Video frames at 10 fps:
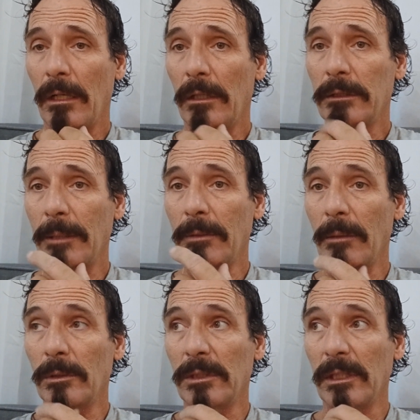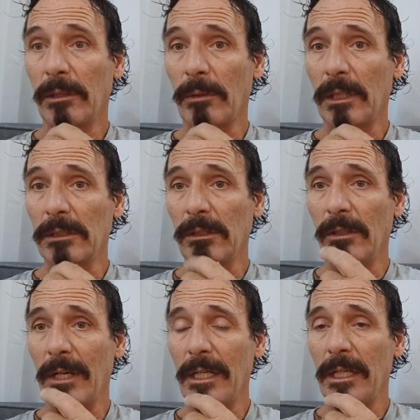Same thing with cigarettes.
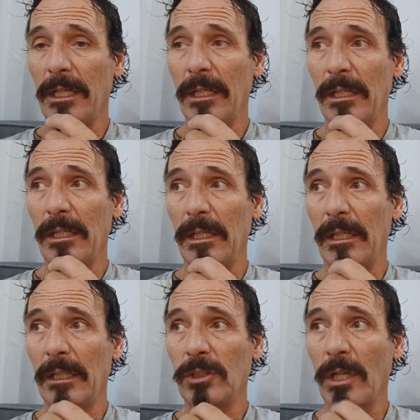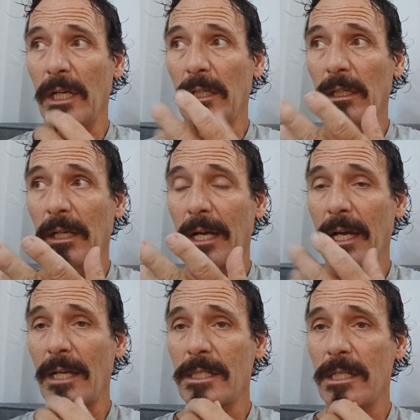I
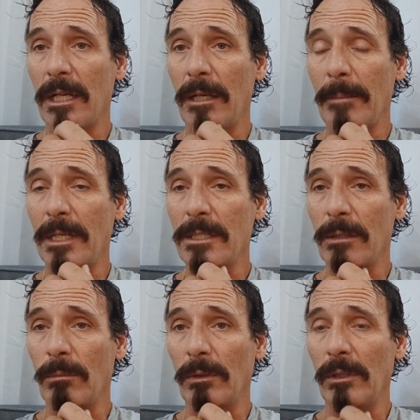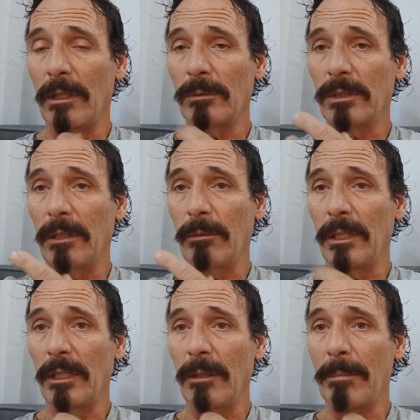asked him, I said, well, I was getting
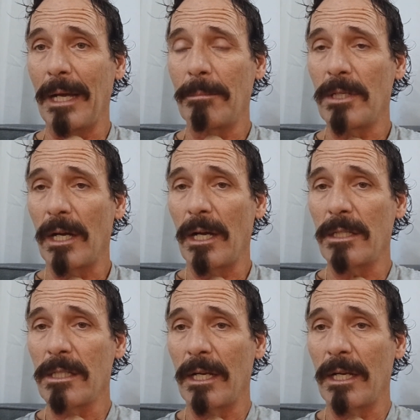ready to get baptized.